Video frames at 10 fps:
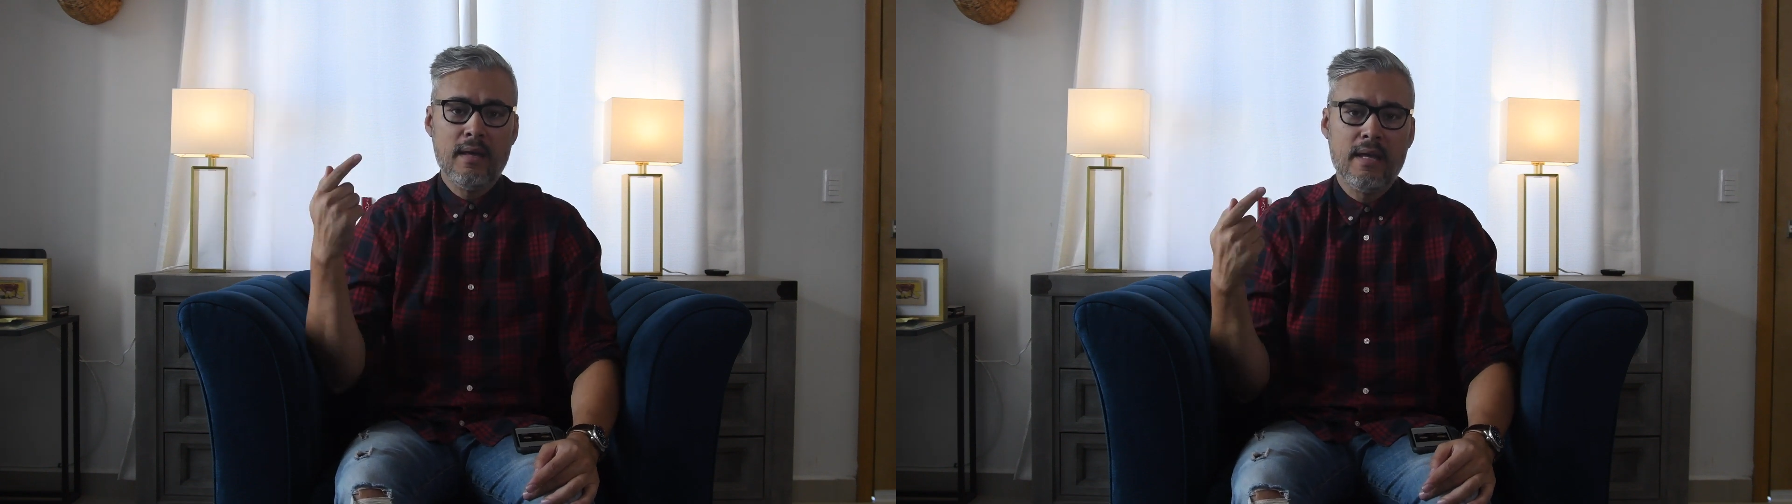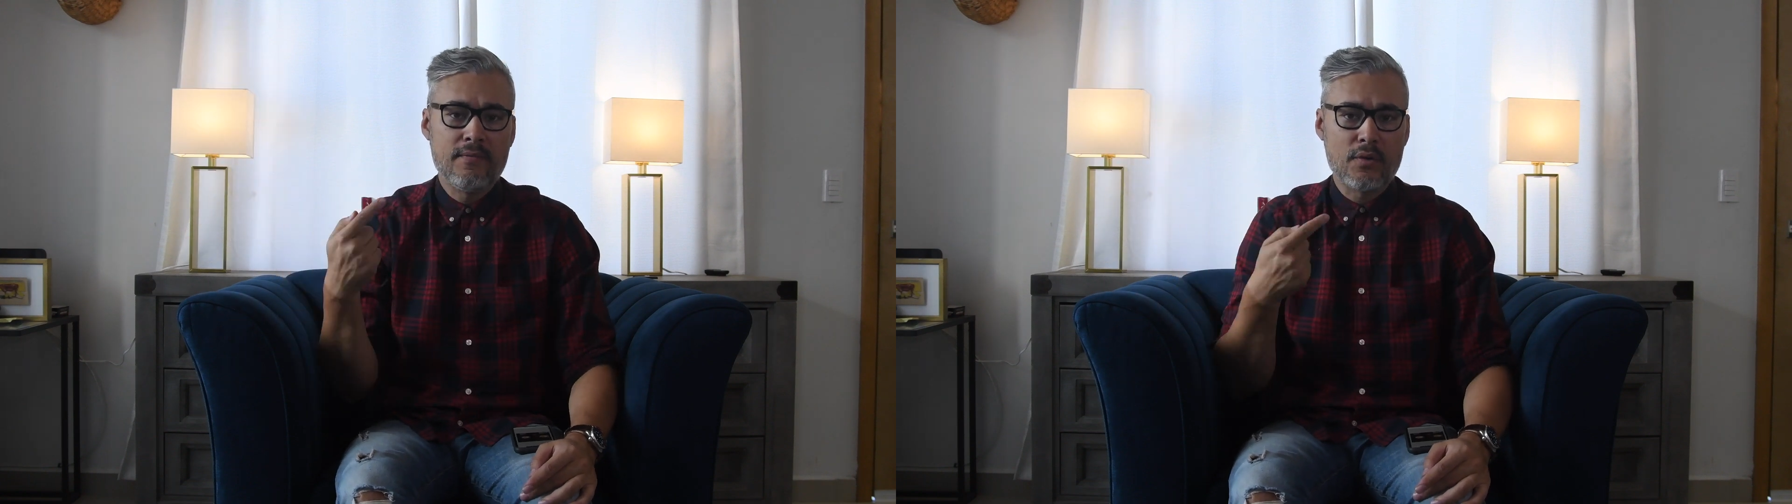
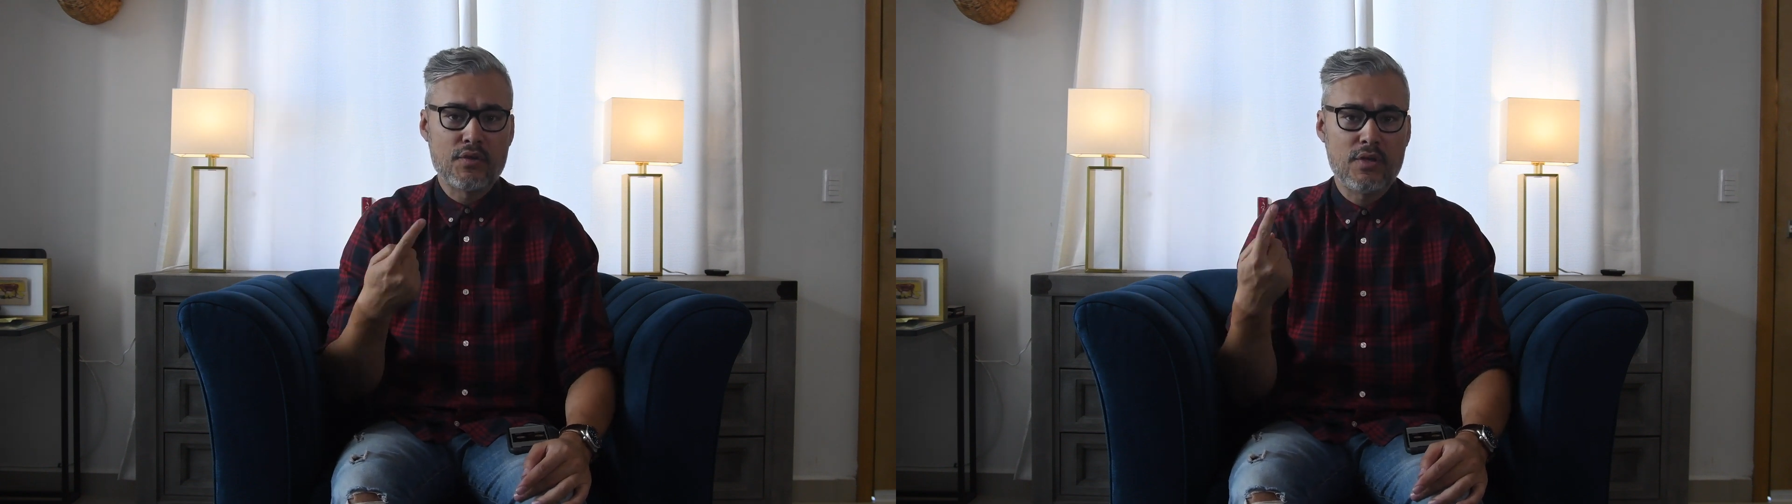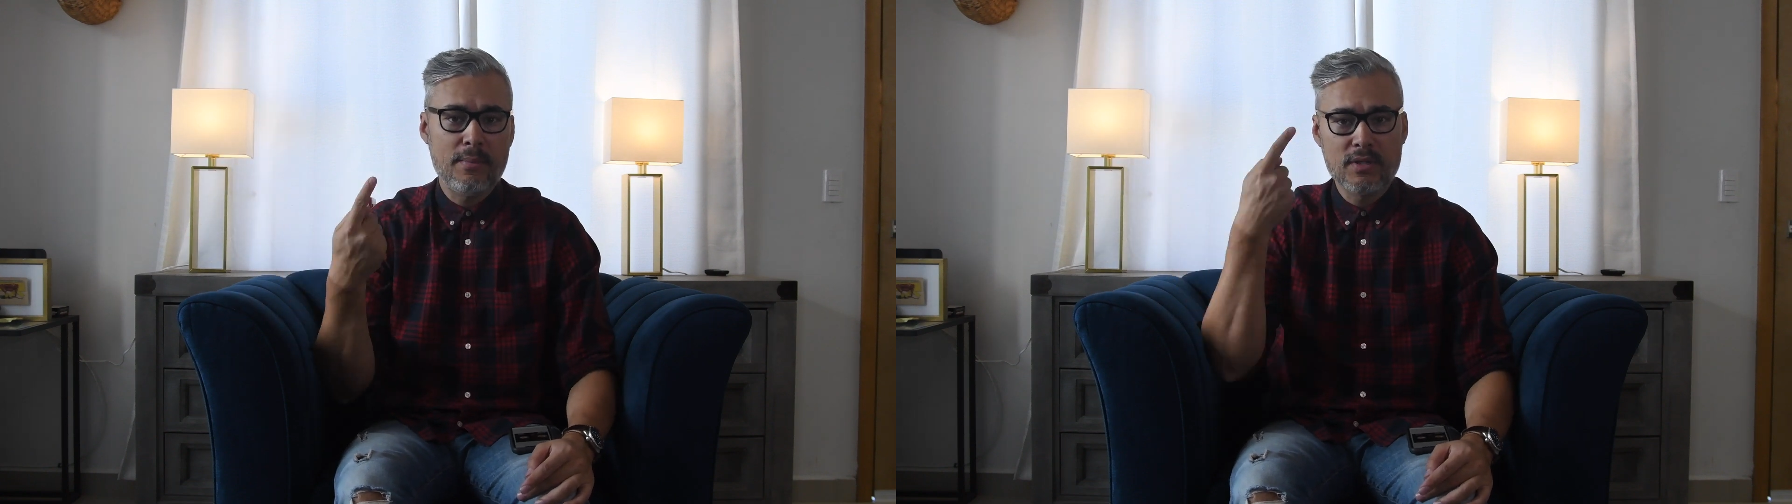if your
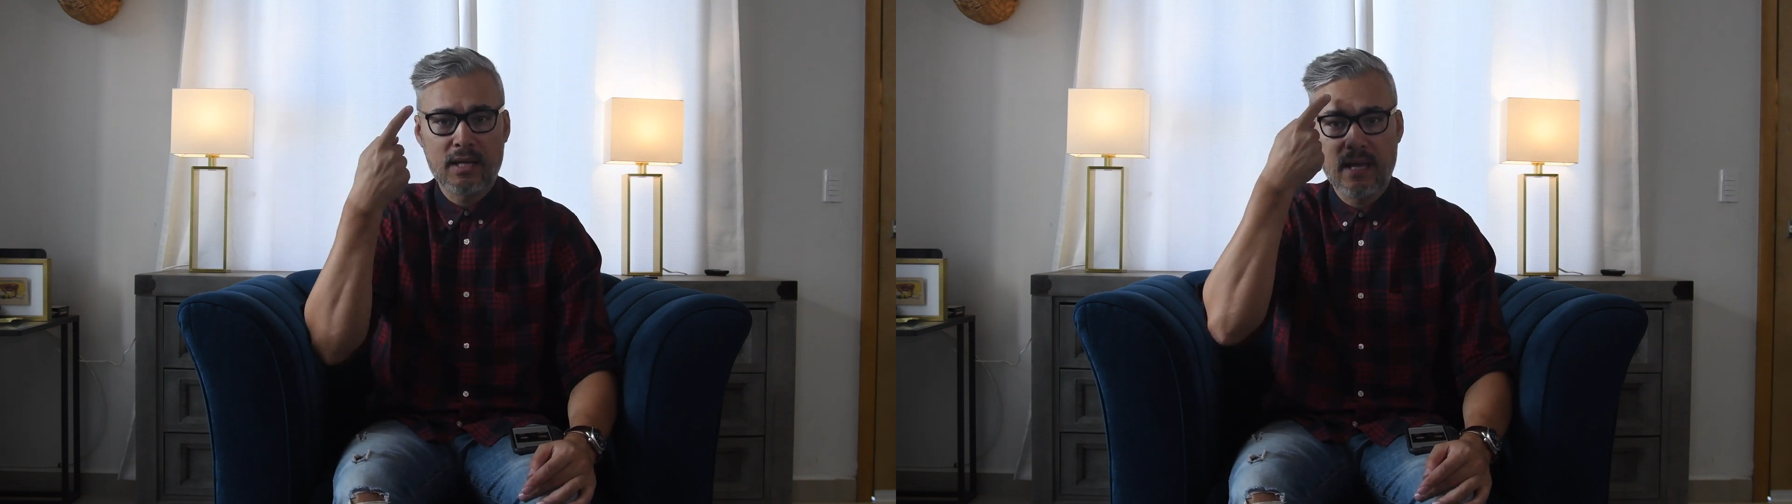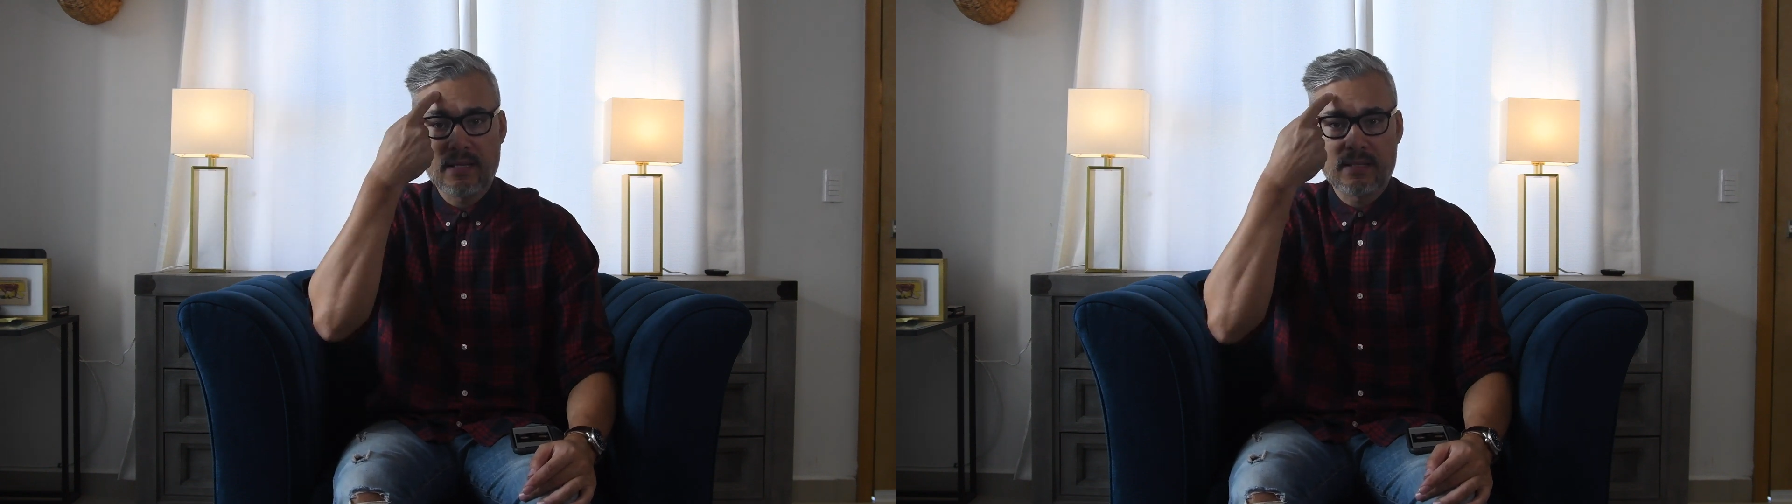
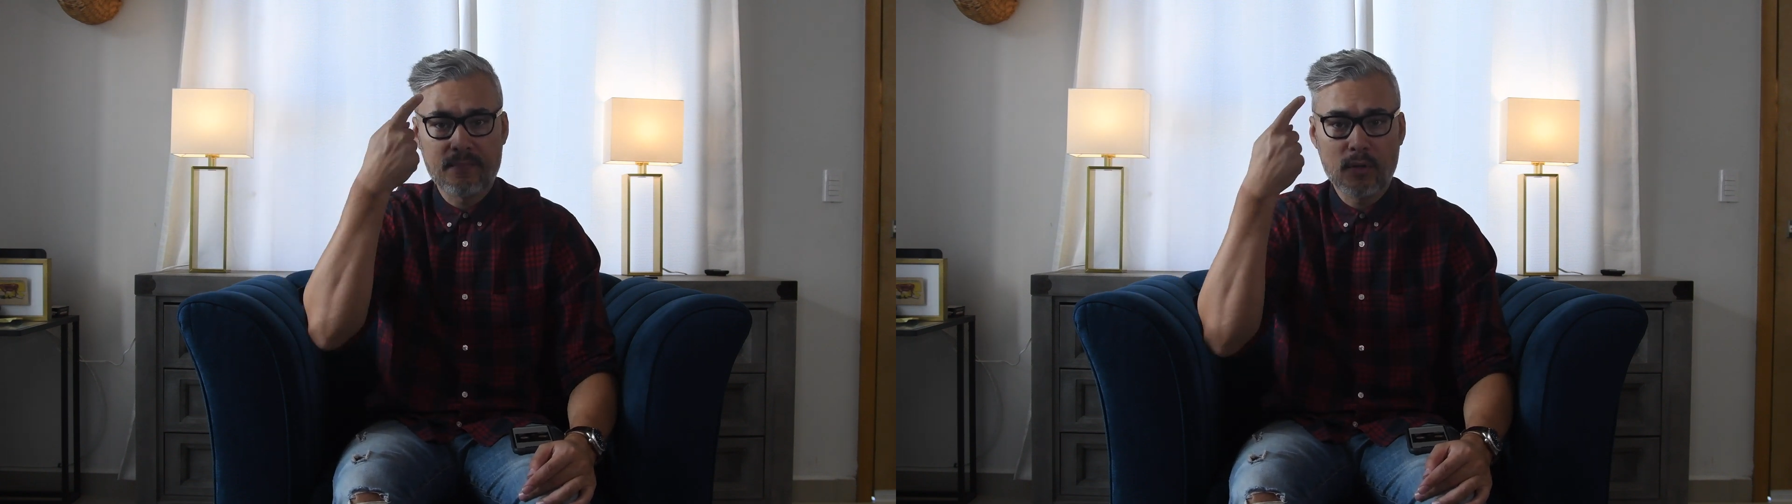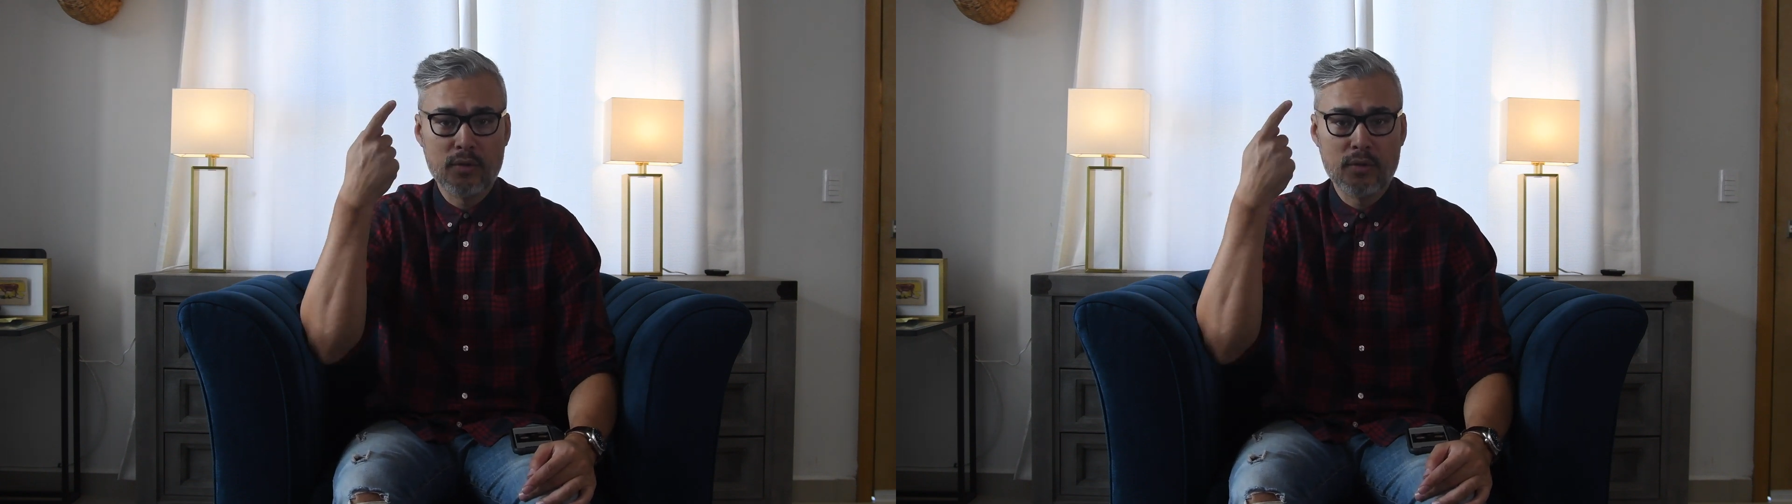subject has